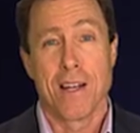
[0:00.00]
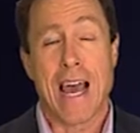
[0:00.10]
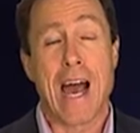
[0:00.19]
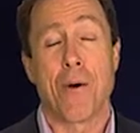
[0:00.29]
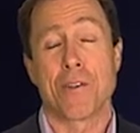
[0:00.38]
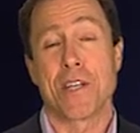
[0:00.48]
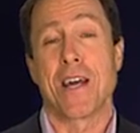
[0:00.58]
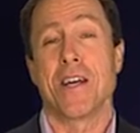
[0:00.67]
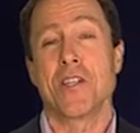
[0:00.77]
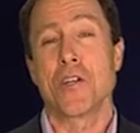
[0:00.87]
Now, was
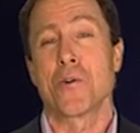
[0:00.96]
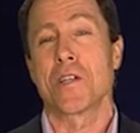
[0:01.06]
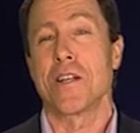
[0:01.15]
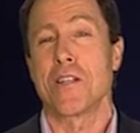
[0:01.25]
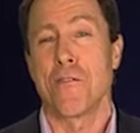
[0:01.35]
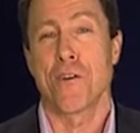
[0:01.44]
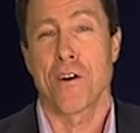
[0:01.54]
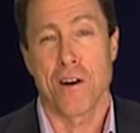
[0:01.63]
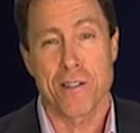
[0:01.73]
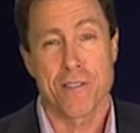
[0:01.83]
that easy or was that
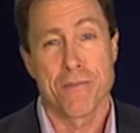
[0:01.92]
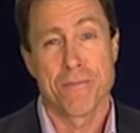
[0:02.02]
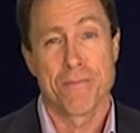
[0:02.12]
difficult?